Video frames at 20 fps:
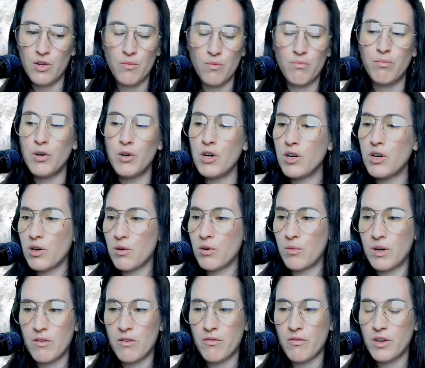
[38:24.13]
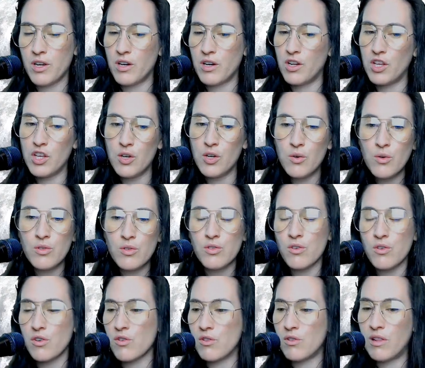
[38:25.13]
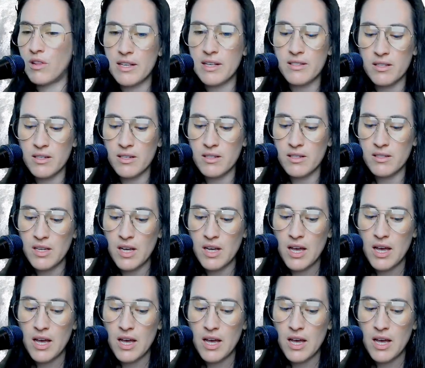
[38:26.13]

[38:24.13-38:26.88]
book or whatever you're going to use, or your lessons,